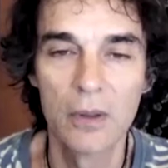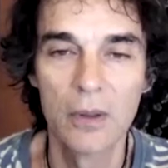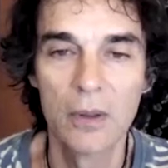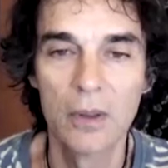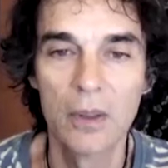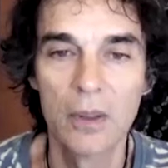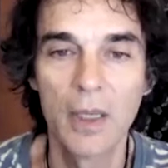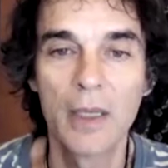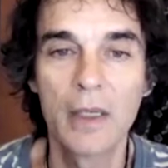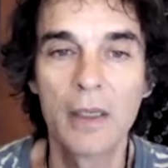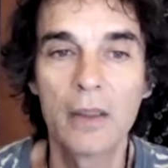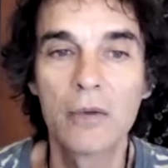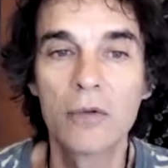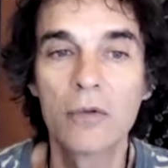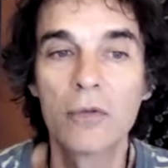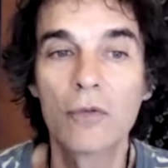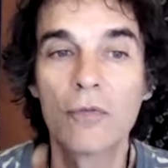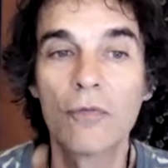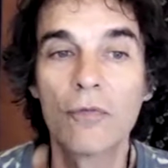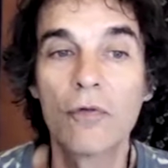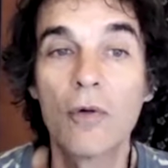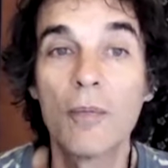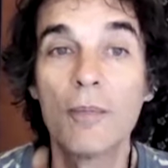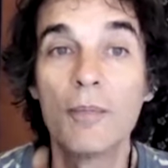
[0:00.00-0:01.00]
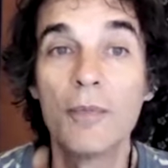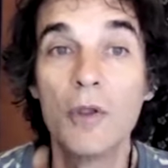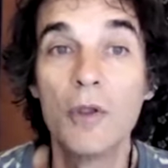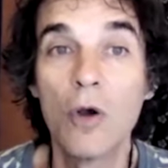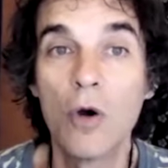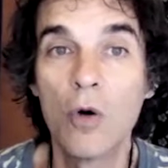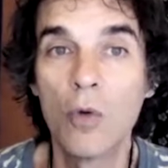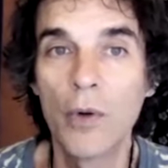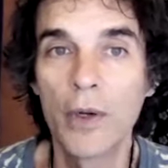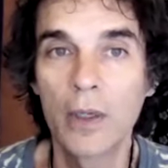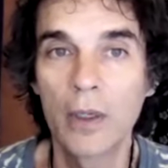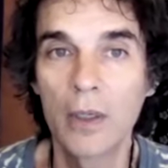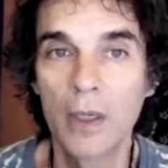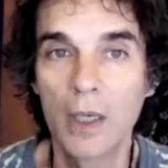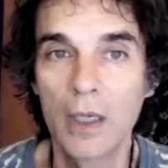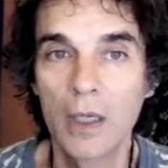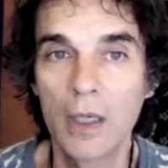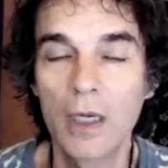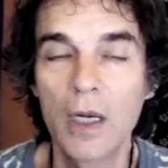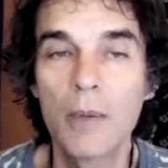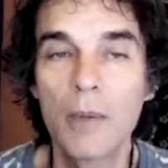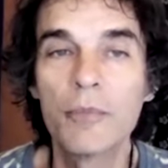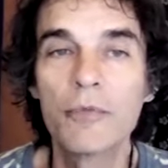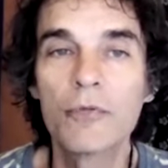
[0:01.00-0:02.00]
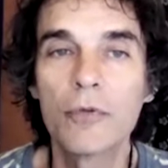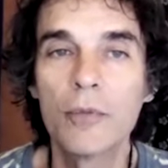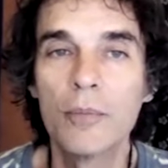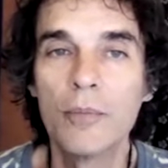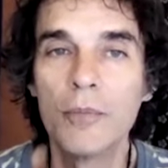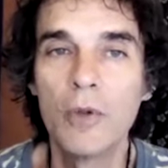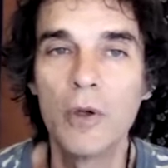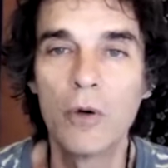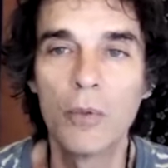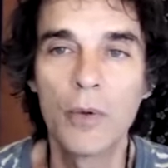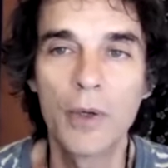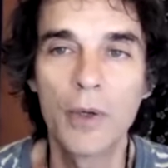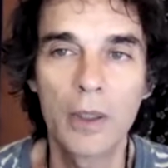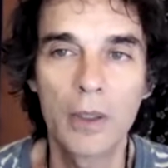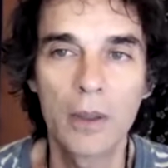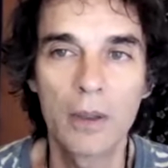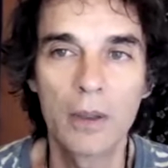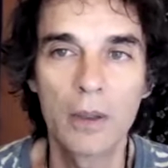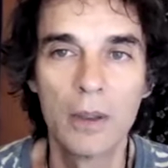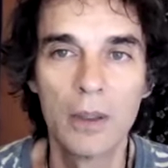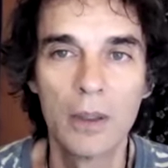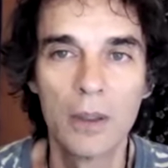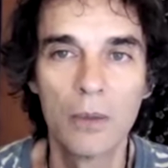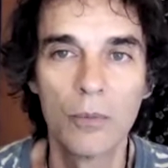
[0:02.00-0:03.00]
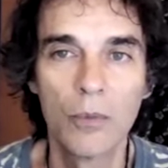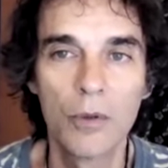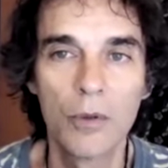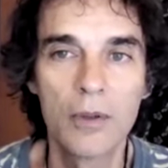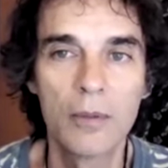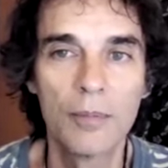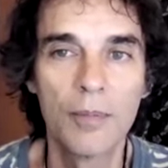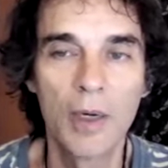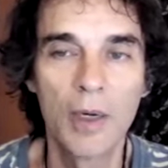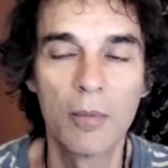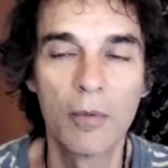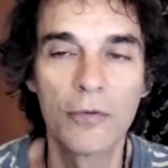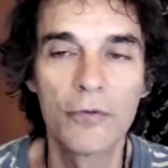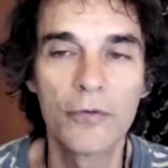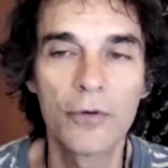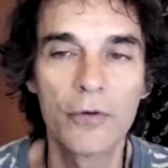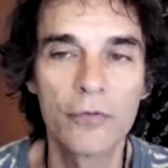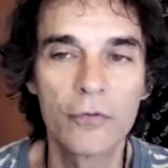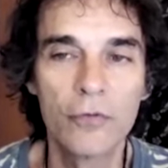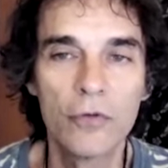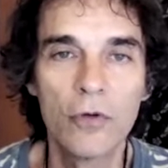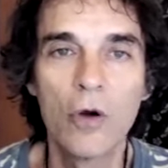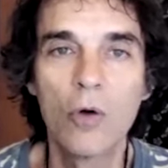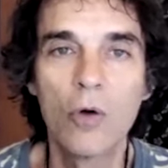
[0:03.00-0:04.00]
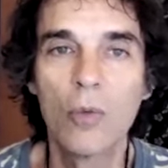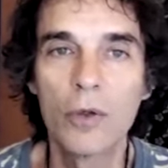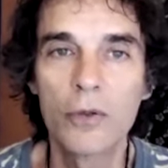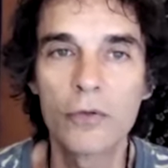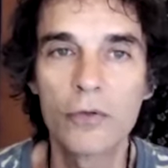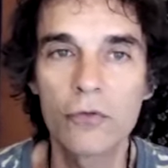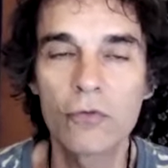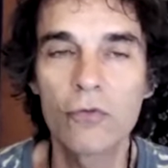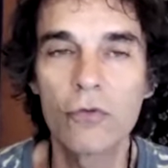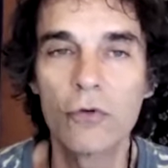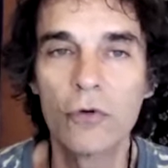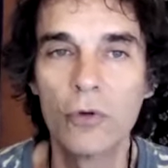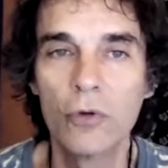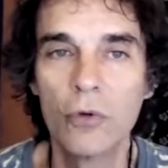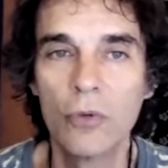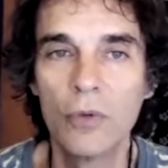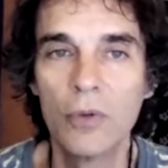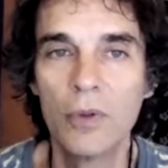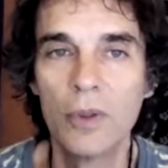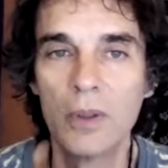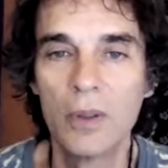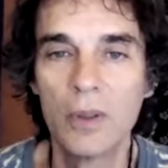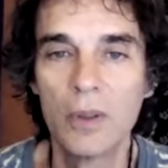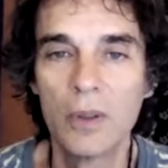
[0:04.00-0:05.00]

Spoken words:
And it's from knowing, and it comes from knowing what the Bible says, know what's true.